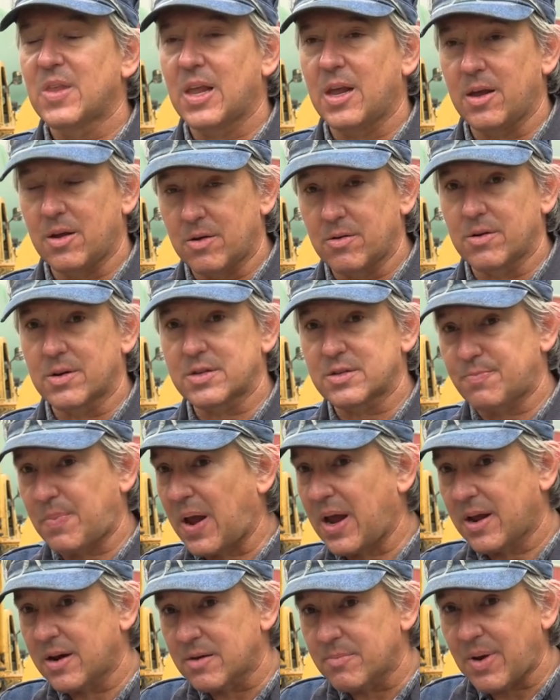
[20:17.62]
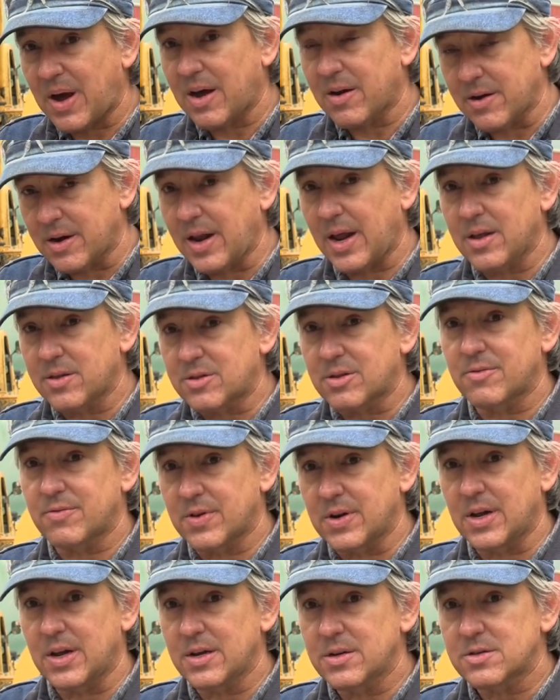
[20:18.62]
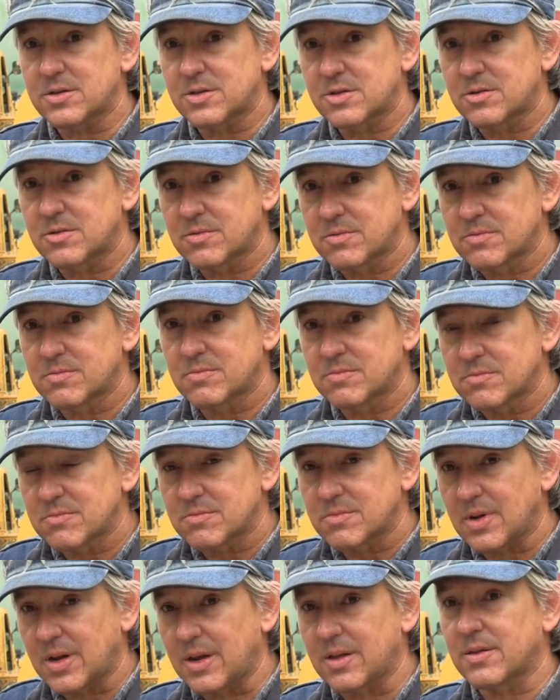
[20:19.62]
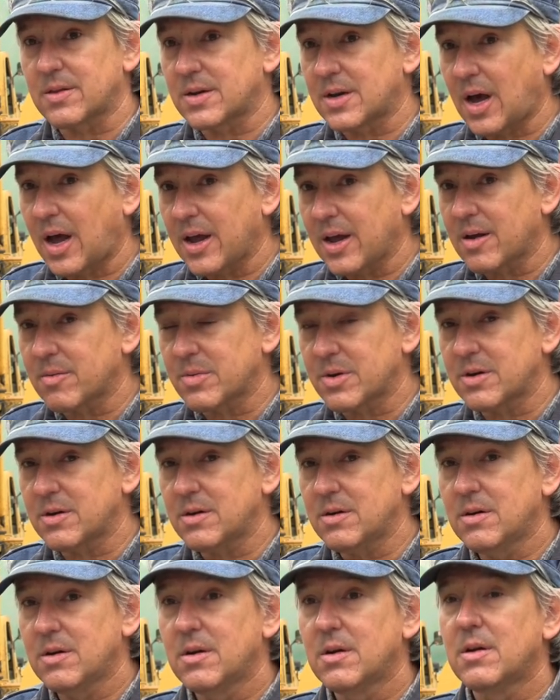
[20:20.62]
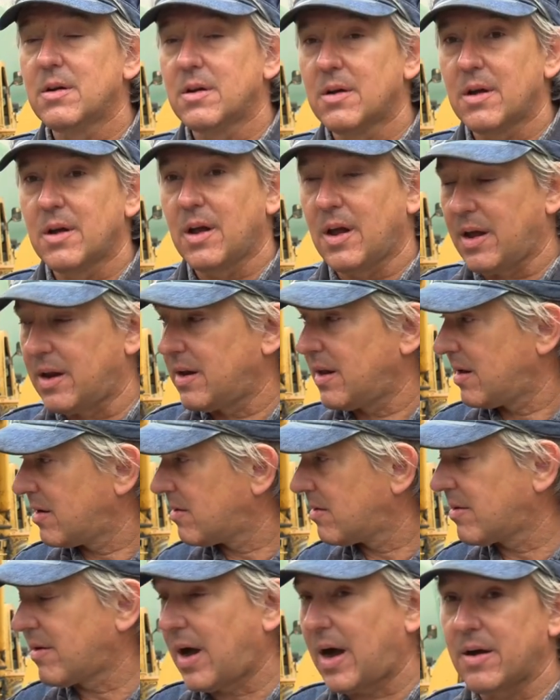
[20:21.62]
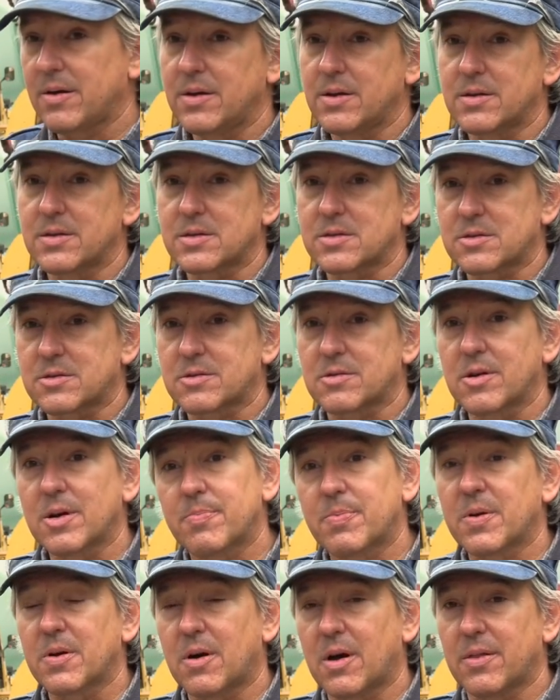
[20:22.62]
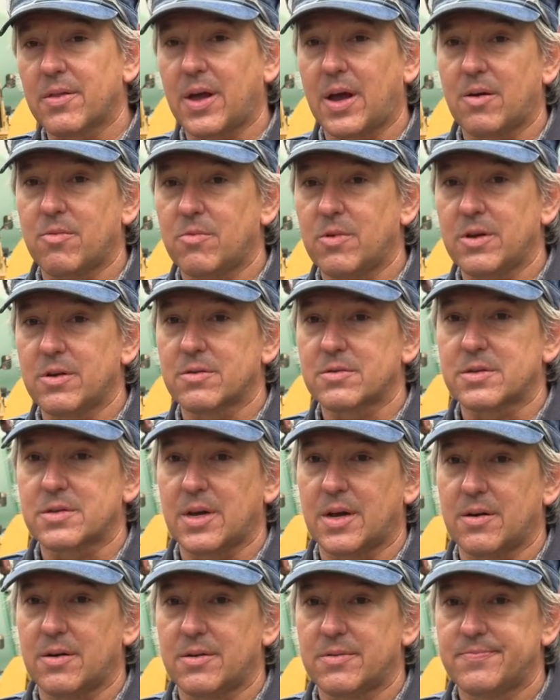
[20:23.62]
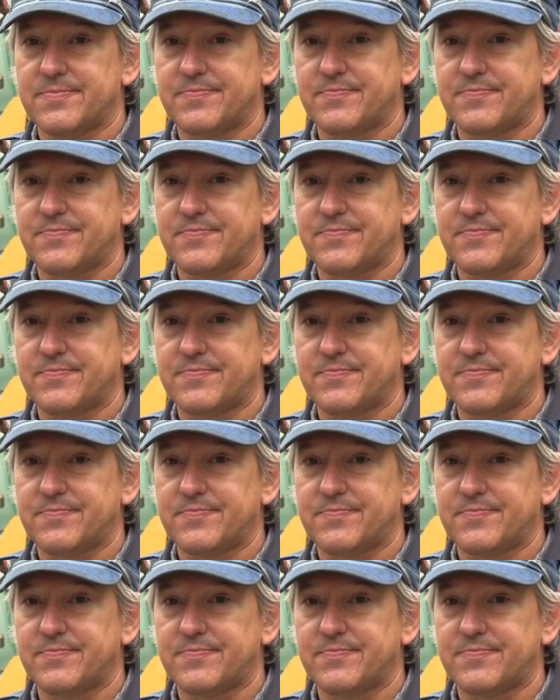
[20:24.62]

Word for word: It'll expand about 1/8 of an inch in the diameter, and it'll allow you to slip it on that wheel center.